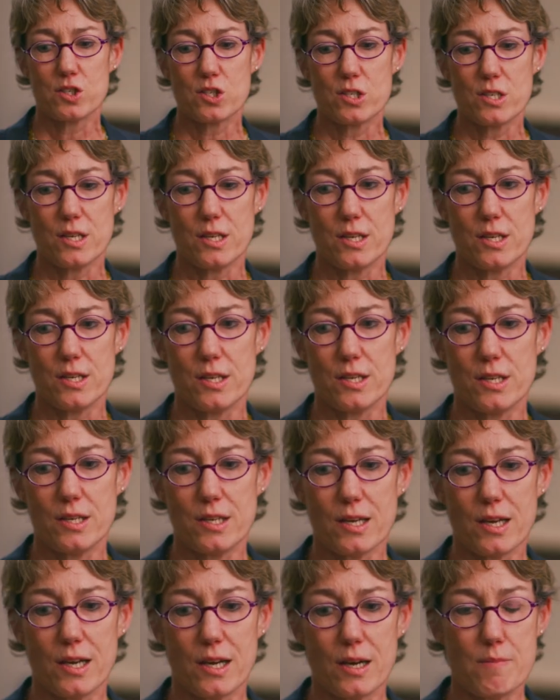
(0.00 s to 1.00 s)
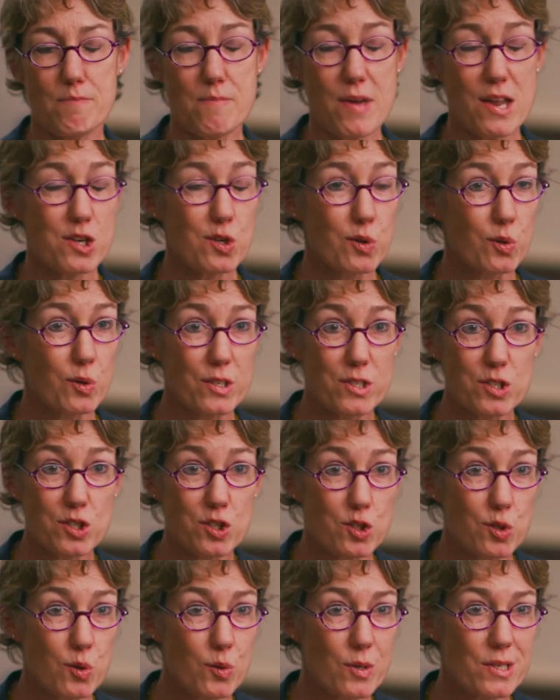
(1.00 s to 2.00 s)
She mentored
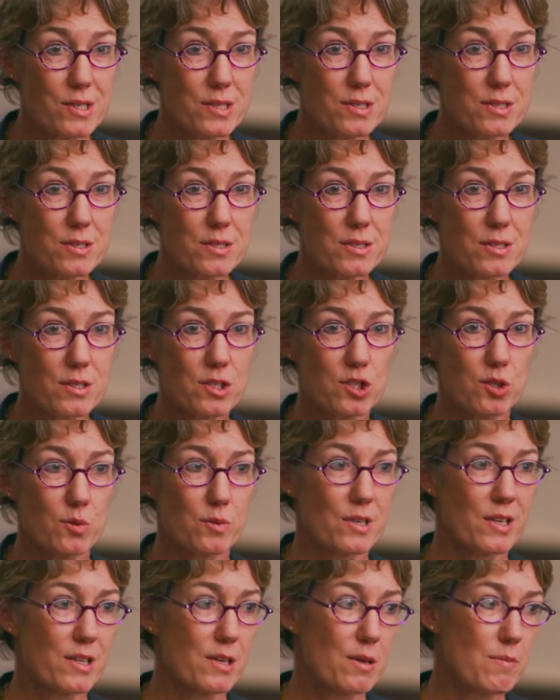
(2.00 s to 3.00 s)
students. She was on